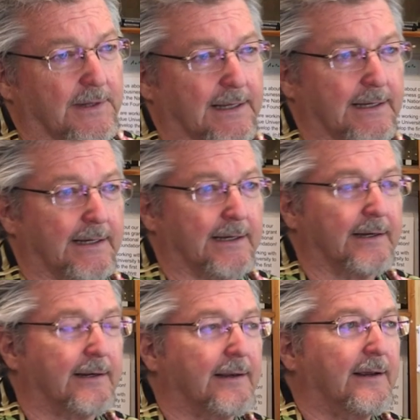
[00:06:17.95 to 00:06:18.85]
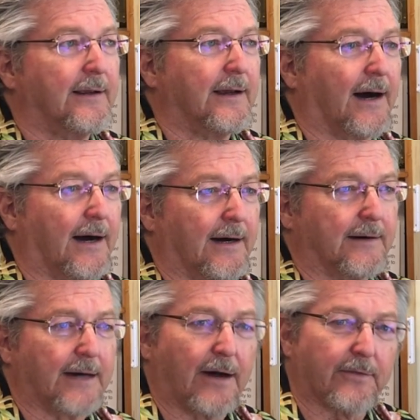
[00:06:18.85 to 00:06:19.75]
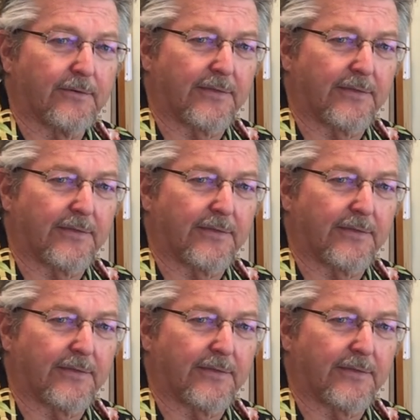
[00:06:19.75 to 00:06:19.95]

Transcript: The other